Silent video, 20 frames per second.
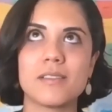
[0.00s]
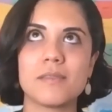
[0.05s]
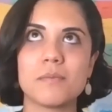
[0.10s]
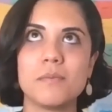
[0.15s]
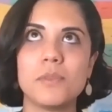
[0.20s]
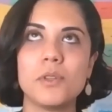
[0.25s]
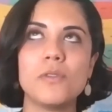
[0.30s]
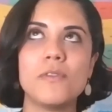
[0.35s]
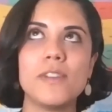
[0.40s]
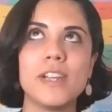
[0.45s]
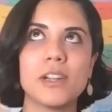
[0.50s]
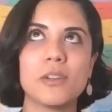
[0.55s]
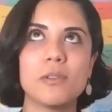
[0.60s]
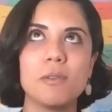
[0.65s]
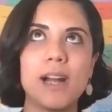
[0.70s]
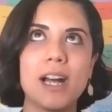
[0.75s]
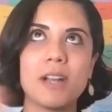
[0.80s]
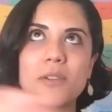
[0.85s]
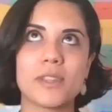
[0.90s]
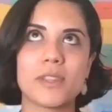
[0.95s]
moving
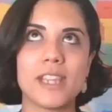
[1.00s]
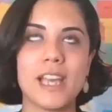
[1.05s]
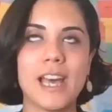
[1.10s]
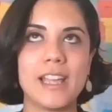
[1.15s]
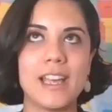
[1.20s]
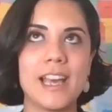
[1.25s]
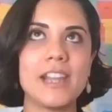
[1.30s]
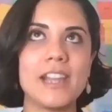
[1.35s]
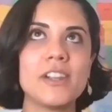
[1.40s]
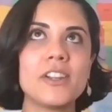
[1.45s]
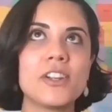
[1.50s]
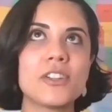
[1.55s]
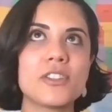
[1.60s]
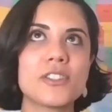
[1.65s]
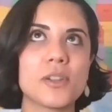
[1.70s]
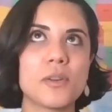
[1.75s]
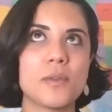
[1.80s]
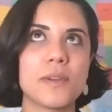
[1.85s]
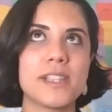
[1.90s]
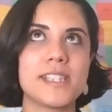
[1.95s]
around with editors,
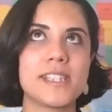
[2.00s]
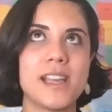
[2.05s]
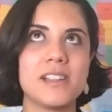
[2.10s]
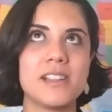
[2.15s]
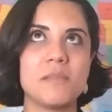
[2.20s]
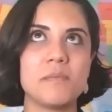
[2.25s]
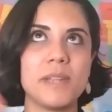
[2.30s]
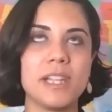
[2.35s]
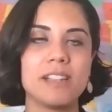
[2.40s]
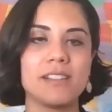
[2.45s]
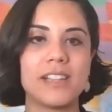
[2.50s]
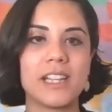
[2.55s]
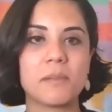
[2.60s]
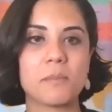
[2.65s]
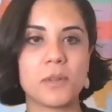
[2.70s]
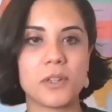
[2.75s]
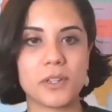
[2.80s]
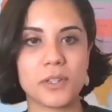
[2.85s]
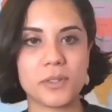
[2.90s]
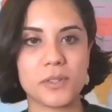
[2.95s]
always end up being like
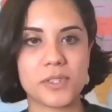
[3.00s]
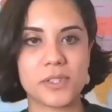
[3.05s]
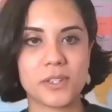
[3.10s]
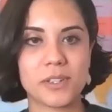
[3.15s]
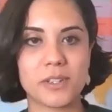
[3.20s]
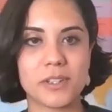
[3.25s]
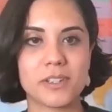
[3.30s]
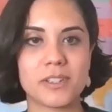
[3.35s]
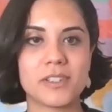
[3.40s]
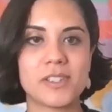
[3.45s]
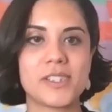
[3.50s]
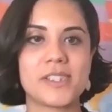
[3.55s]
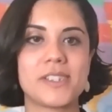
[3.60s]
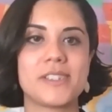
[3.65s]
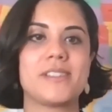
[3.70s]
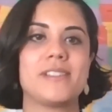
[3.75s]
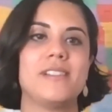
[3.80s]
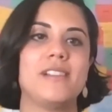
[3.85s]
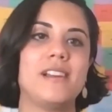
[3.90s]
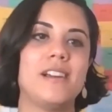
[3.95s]

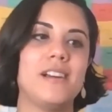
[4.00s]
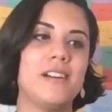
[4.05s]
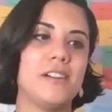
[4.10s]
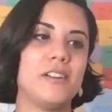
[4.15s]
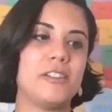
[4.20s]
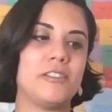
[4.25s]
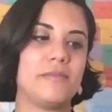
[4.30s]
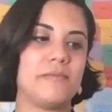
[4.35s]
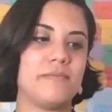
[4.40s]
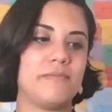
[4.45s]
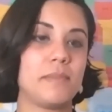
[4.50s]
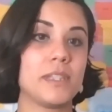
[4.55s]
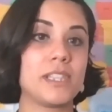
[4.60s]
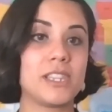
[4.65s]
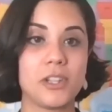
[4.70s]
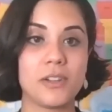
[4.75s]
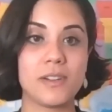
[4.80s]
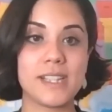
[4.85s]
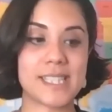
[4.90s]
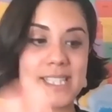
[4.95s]
producers. But
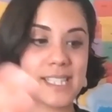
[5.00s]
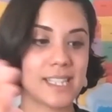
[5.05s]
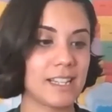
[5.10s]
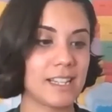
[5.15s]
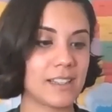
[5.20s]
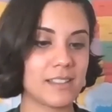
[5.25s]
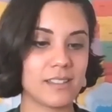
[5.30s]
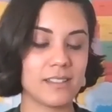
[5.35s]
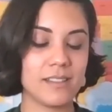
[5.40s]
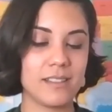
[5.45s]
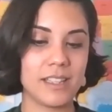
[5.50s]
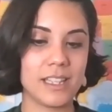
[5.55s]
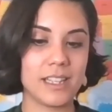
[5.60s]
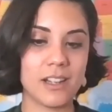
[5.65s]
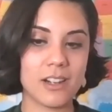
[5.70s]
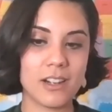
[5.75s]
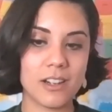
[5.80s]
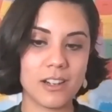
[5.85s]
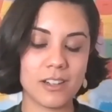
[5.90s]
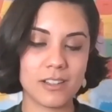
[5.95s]
there is like, in
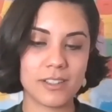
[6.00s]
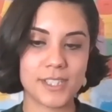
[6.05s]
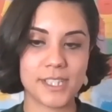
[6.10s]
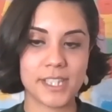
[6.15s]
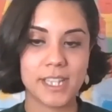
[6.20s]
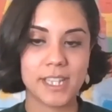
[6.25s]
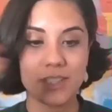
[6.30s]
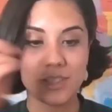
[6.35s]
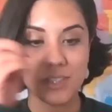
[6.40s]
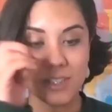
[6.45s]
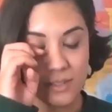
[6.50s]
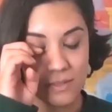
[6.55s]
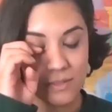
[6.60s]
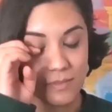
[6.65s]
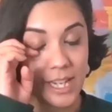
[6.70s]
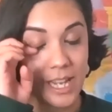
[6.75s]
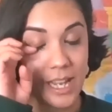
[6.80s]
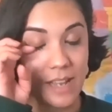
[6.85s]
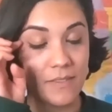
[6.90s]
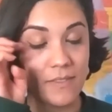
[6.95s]
our station,
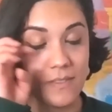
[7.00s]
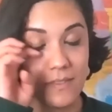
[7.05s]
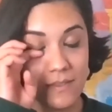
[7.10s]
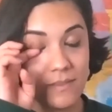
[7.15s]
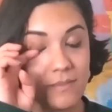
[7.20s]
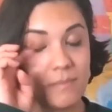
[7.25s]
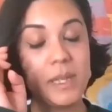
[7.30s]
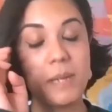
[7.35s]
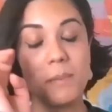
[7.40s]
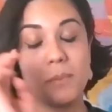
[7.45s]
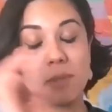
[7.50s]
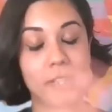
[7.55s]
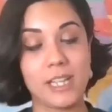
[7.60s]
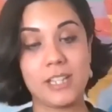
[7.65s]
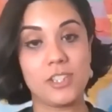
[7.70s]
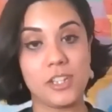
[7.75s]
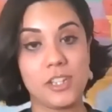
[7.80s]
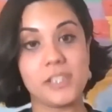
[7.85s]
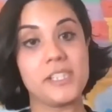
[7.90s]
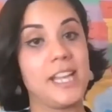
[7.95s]
we have people that
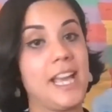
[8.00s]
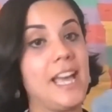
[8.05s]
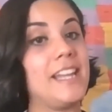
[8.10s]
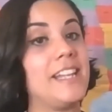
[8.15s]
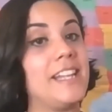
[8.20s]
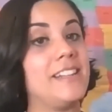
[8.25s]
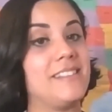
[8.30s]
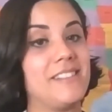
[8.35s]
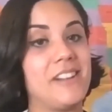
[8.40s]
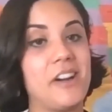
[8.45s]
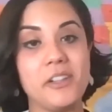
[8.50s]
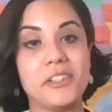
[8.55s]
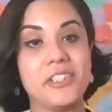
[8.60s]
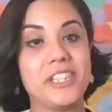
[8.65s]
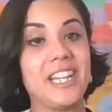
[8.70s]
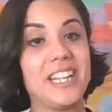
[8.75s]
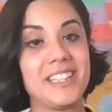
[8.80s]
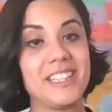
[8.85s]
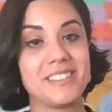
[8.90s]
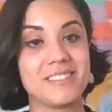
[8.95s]
just edit all
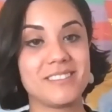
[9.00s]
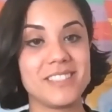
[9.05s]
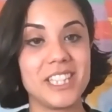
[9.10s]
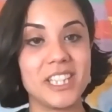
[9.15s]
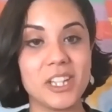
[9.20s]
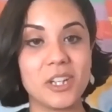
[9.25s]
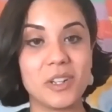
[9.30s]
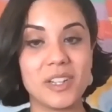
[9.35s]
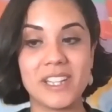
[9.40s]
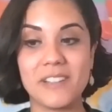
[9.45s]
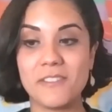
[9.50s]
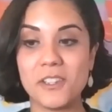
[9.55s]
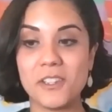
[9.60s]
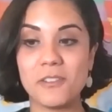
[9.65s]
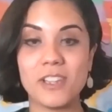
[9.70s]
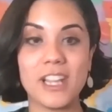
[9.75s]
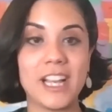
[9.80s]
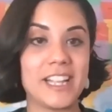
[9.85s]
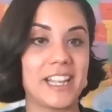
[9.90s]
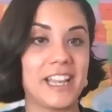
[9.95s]
day, and if you
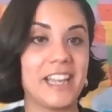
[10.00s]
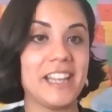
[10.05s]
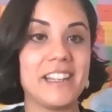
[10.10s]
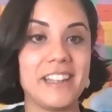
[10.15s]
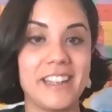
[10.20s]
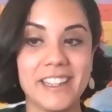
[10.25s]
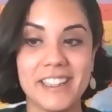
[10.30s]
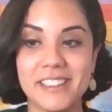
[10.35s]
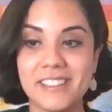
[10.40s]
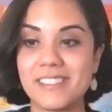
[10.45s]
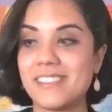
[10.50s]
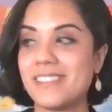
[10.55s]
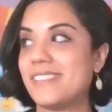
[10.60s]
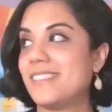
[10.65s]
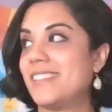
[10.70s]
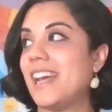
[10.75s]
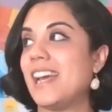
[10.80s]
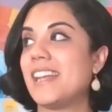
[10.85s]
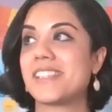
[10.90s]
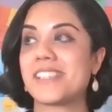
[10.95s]
like editing,
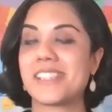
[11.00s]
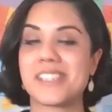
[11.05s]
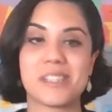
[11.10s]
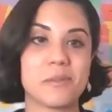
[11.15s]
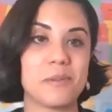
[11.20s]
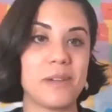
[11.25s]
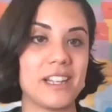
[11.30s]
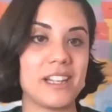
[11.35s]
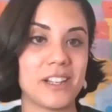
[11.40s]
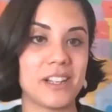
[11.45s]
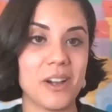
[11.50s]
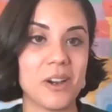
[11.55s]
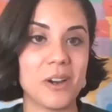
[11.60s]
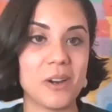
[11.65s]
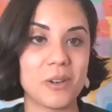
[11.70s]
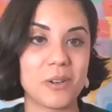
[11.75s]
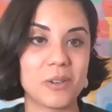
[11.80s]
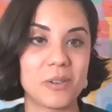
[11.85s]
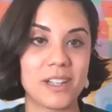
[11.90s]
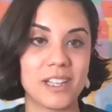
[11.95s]
that's the way to
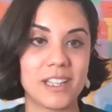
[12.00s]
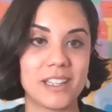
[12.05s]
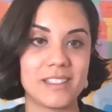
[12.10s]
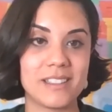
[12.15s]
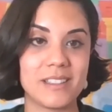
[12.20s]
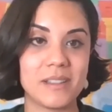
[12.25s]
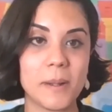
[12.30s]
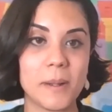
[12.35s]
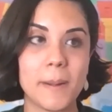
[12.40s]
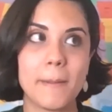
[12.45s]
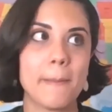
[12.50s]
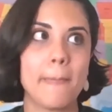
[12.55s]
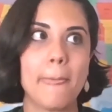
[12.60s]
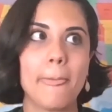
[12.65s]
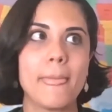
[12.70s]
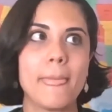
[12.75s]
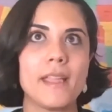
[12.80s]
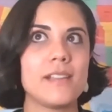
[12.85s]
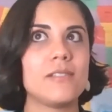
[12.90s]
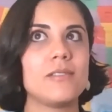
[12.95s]
go. And
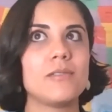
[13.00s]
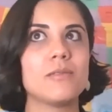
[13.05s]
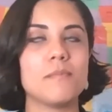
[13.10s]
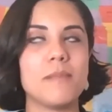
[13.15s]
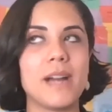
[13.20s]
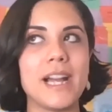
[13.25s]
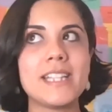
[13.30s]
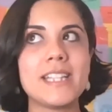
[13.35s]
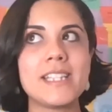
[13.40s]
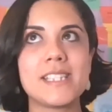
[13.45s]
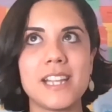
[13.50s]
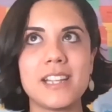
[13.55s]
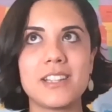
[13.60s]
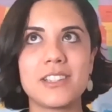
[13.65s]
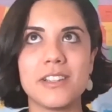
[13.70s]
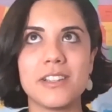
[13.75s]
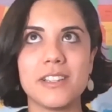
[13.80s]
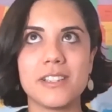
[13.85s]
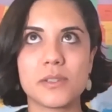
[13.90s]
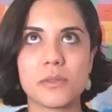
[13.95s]
my
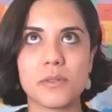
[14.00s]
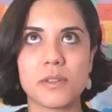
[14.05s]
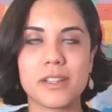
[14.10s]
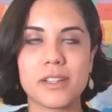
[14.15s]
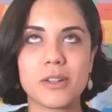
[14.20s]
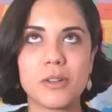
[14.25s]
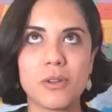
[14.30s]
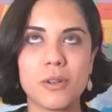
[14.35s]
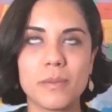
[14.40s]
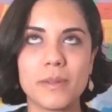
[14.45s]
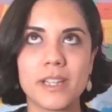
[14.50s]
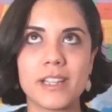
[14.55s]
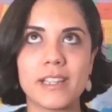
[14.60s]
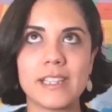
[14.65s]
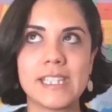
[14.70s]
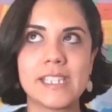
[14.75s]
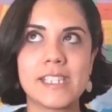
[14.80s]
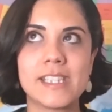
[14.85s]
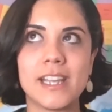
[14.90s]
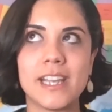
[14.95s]
station is really cool
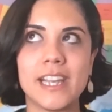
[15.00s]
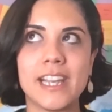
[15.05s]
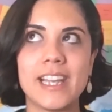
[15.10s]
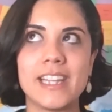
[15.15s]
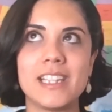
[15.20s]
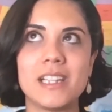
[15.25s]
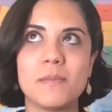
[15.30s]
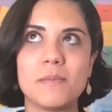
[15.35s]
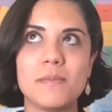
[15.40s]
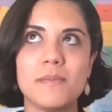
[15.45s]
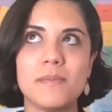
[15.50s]
because they end up,